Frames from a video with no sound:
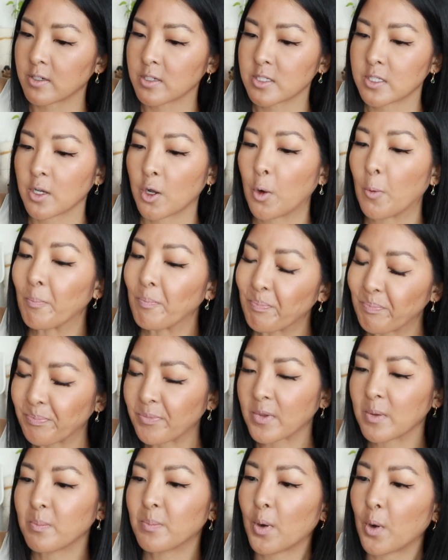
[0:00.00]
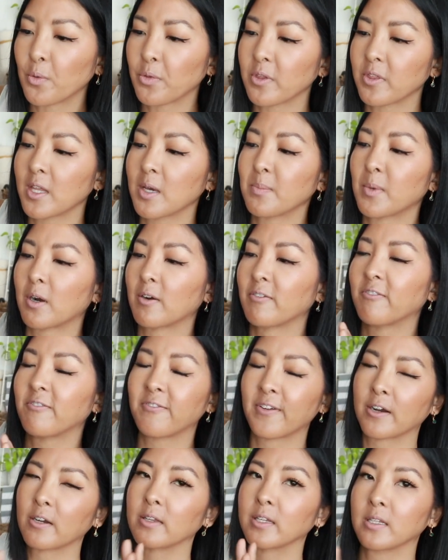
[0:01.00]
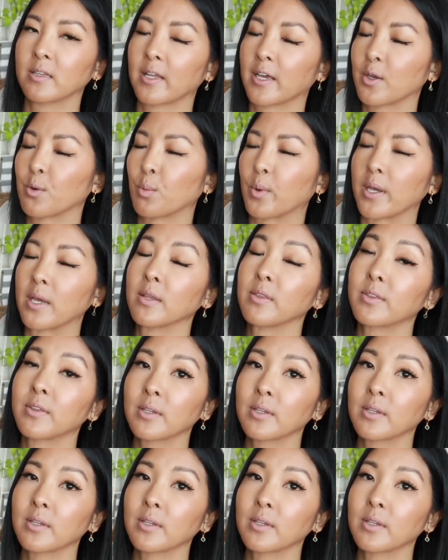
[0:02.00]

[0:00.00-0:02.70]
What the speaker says: So both of them are fairly lightweight.